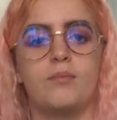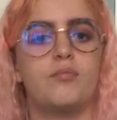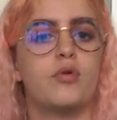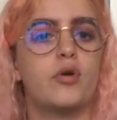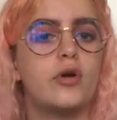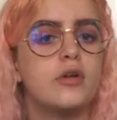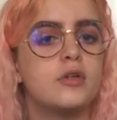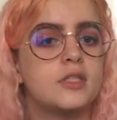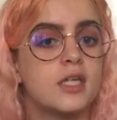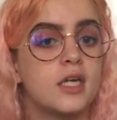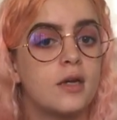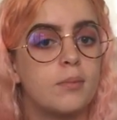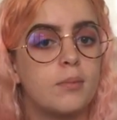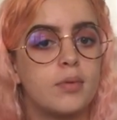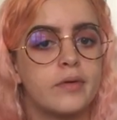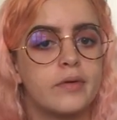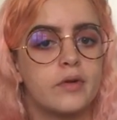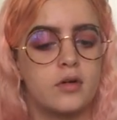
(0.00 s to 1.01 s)
pro tip,
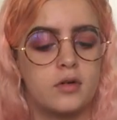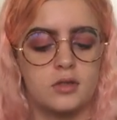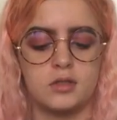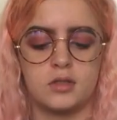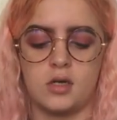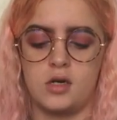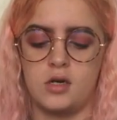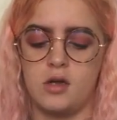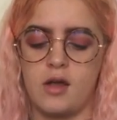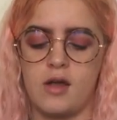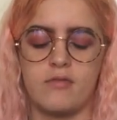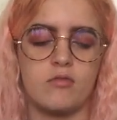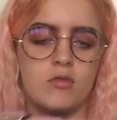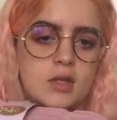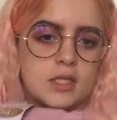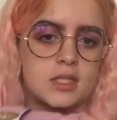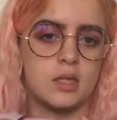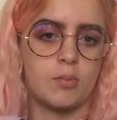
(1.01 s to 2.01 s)
because I know
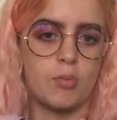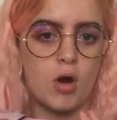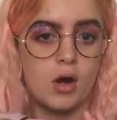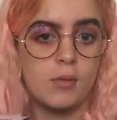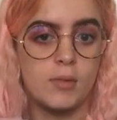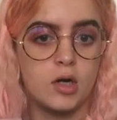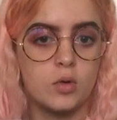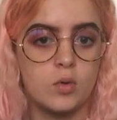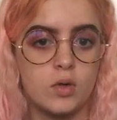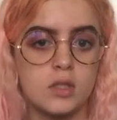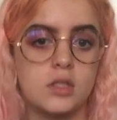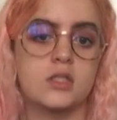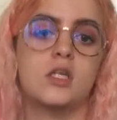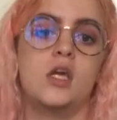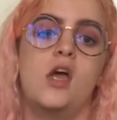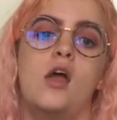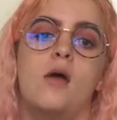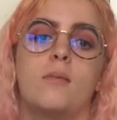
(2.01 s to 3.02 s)
everyone gets the Primark
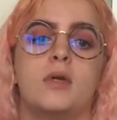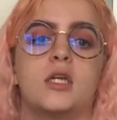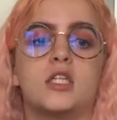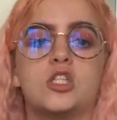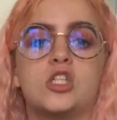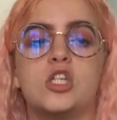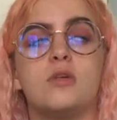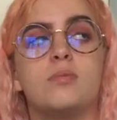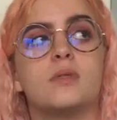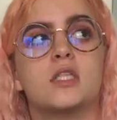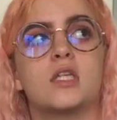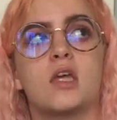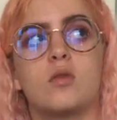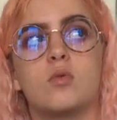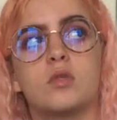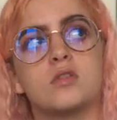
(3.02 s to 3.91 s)
ones, but it's cheaper to get the